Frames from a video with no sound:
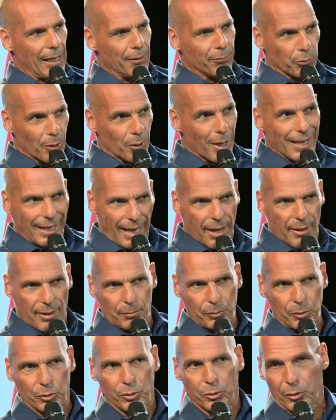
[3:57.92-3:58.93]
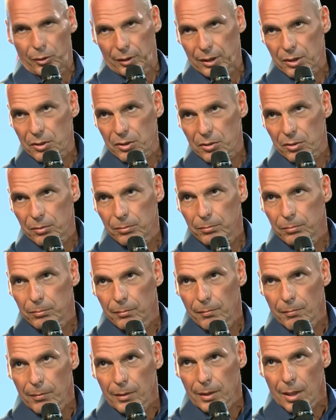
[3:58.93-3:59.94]
If we allow them to do this,
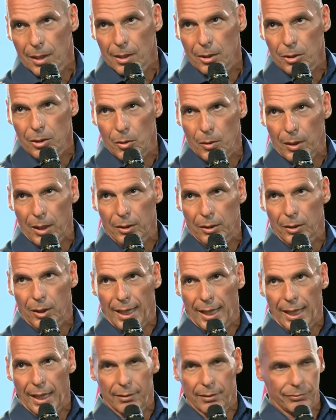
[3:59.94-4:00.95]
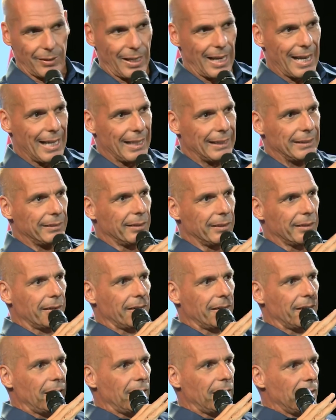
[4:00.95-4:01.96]
you're going to have, under
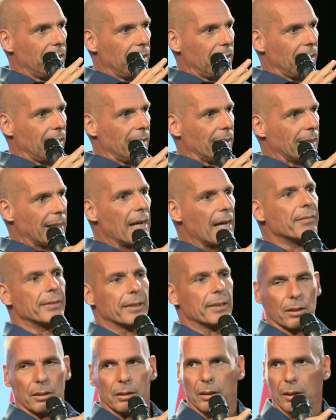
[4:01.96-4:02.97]
the cover